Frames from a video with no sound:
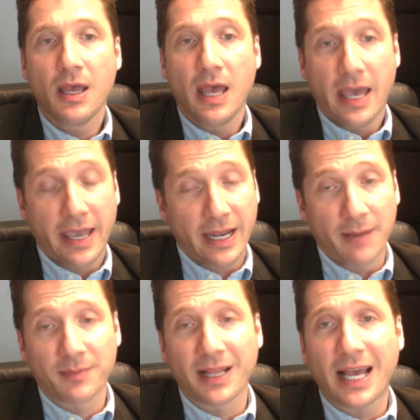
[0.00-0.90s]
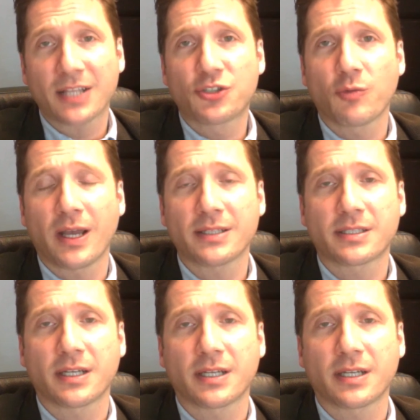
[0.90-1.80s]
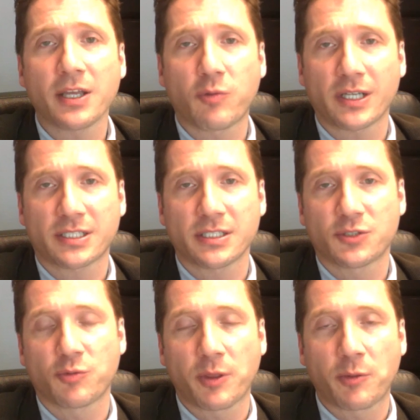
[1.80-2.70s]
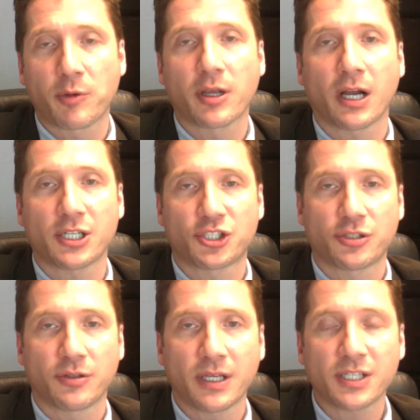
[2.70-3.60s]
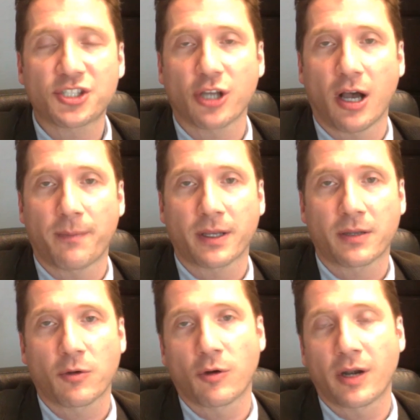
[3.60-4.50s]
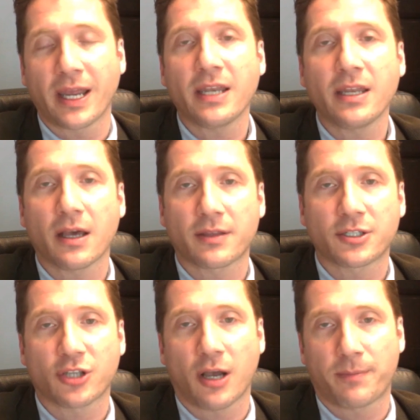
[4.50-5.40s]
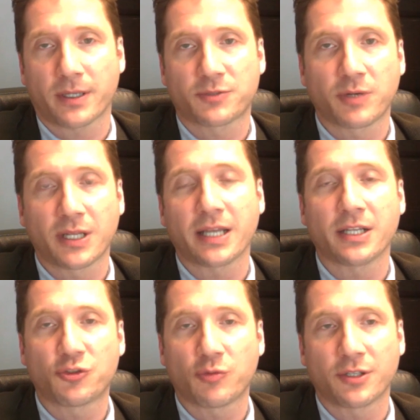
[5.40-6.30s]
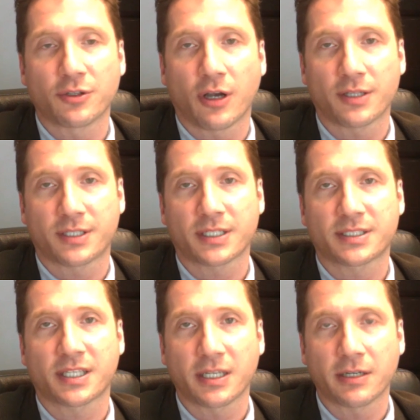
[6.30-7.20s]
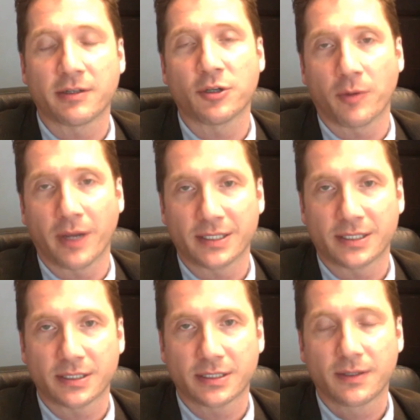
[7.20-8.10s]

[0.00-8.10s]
And I'm glad to answer any questions with regards to this topic or any other topics related to endodontics here in Oasis.